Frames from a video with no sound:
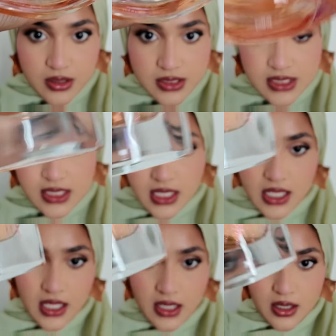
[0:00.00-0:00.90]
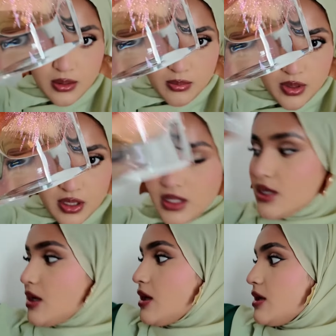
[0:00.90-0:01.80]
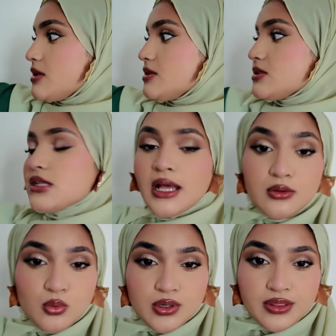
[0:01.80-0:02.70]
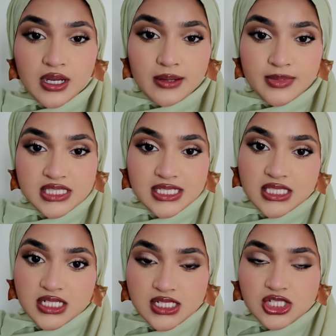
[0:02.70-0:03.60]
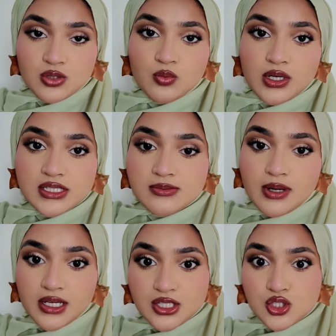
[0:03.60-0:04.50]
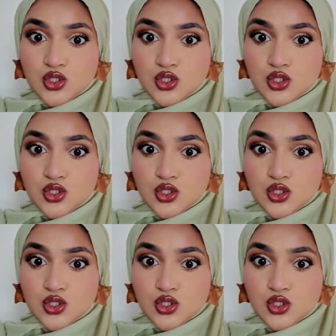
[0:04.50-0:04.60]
It's the name. It's like one of the limited edition ones, but it's